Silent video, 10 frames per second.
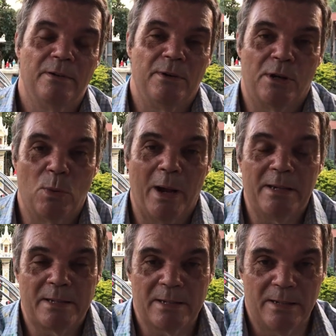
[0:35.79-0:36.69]

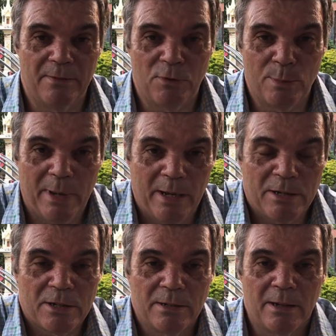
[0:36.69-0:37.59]
requests and
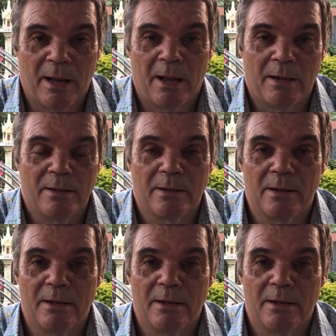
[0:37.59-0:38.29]
information and